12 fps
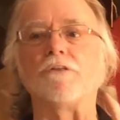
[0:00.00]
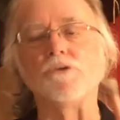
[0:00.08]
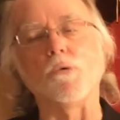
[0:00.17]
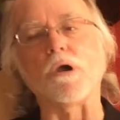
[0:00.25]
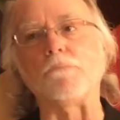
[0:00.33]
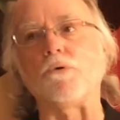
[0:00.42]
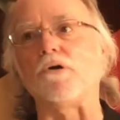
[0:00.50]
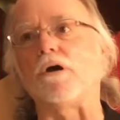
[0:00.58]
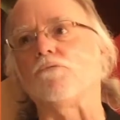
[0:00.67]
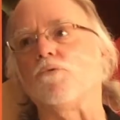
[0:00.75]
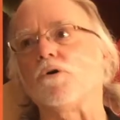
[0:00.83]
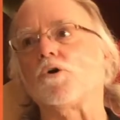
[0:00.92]
I do want to
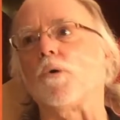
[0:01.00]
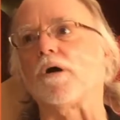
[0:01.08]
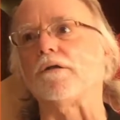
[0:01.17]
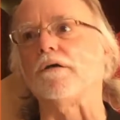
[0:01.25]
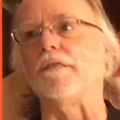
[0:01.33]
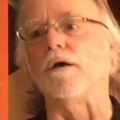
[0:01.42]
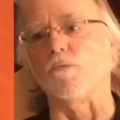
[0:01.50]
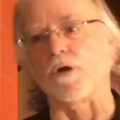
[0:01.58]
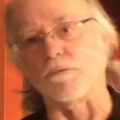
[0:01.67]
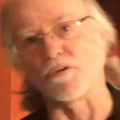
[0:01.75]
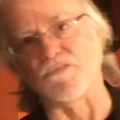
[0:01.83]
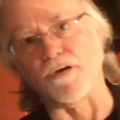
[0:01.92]
point out real quickly that
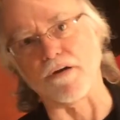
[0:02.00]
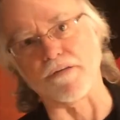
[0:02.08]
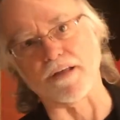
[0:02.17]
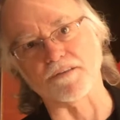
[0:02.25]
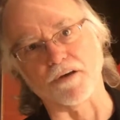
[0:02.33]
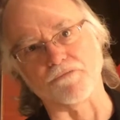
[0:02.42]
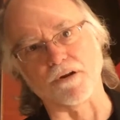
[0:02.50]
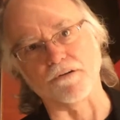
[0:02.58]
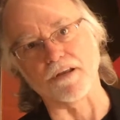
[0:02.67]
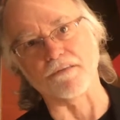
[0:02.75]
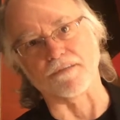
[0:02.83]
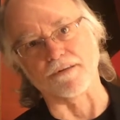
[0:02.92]
when I was firing that stuff
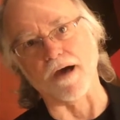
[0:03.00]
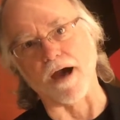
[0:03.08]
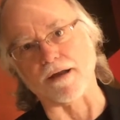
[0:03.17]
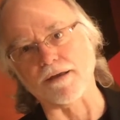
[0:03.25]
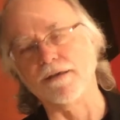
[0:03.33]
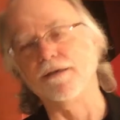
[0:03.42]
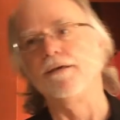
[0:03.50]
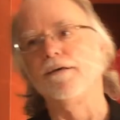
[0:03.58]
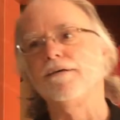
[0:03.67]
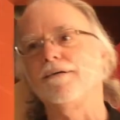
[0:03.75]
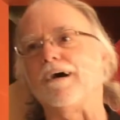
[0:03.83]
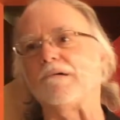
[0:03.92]
underneath the deck,
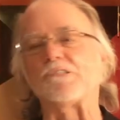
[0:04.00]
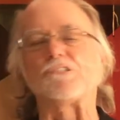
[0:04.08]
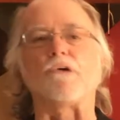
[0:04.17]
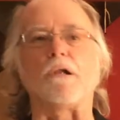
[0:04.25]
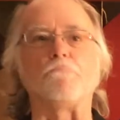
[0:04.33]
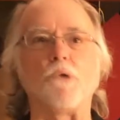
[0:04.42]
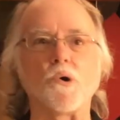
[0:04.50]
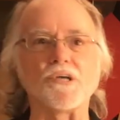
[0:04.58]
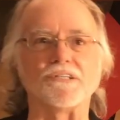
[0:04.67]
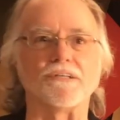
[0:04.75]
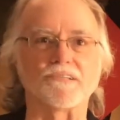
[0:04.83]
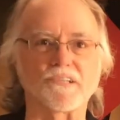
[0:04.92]
I wasn't trying to
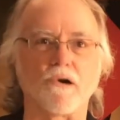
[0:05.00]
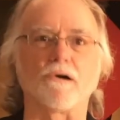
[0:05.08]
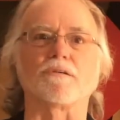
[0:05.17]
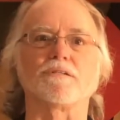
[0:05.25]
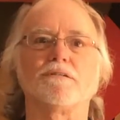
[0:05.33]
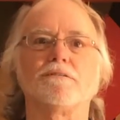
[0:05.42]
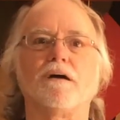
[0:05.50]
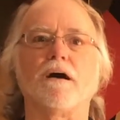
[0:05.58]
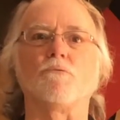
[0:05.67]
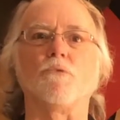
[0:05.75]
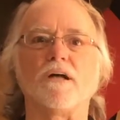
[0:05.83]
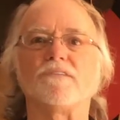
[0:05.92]
poison the skunks.
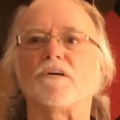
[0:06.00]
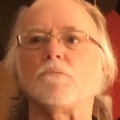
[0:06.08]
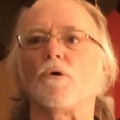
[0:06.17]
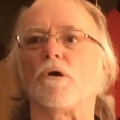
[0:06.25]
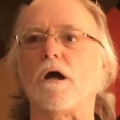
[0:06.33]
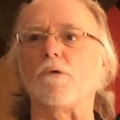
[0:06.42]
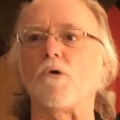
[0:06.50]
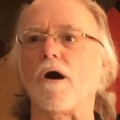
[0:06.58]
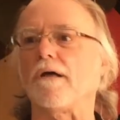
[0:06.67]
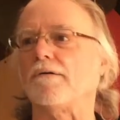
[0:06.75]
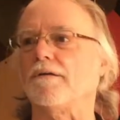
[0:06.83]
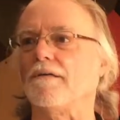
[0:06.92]
I read somewhere,
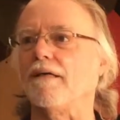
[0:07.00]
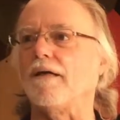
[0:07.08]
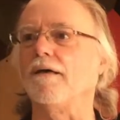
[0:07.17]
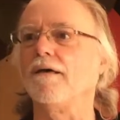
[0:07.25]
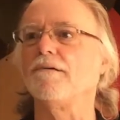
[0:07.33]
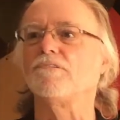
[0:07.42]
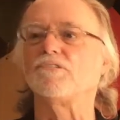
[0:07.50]
ironically, that